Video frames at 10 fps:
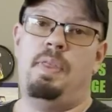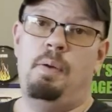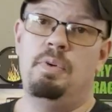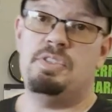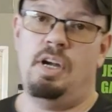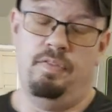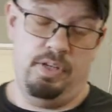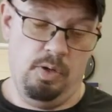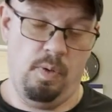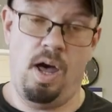was our
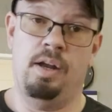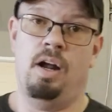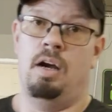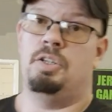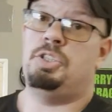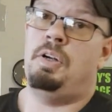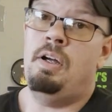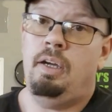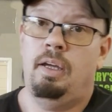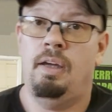video on our trunk
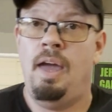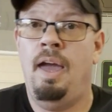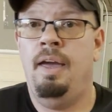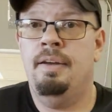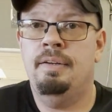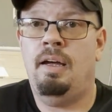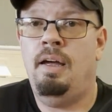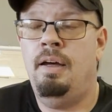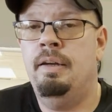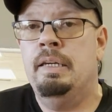and
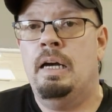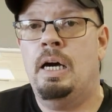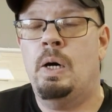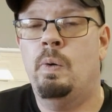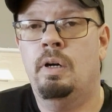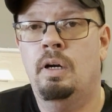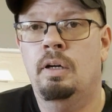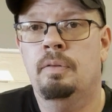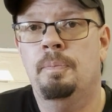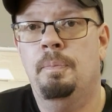on our
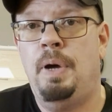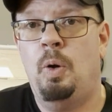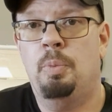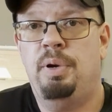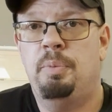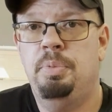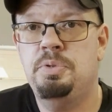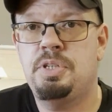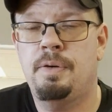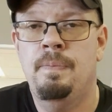power brake
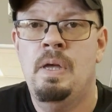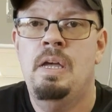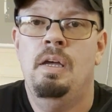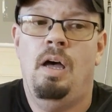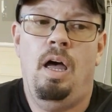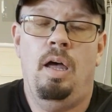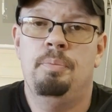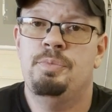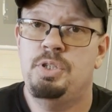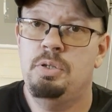booster.
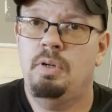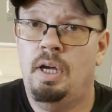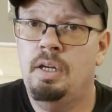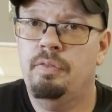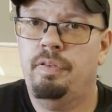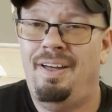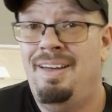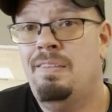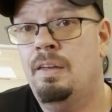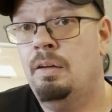To kind of, I
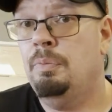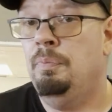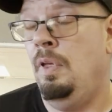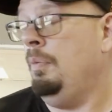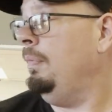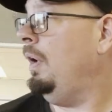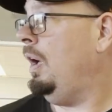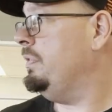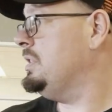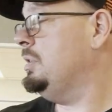think,
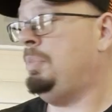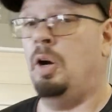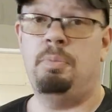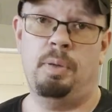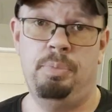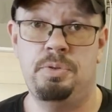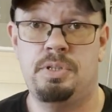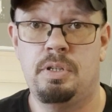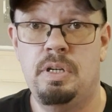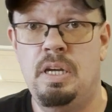obviously power brake
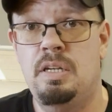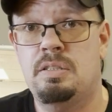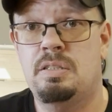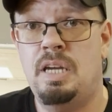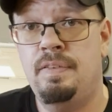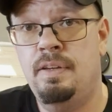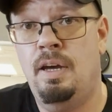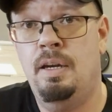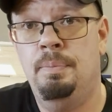booster is a safety item,